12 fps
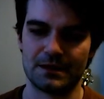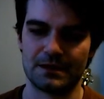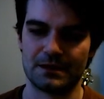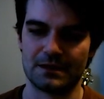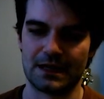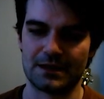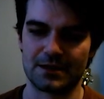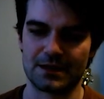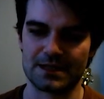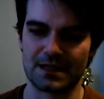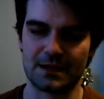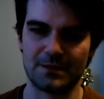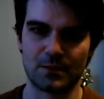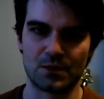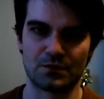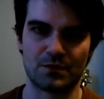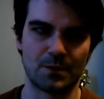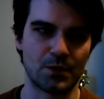land on a time that
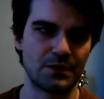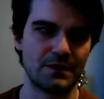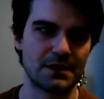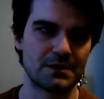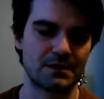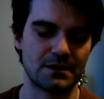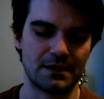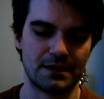works for both of us.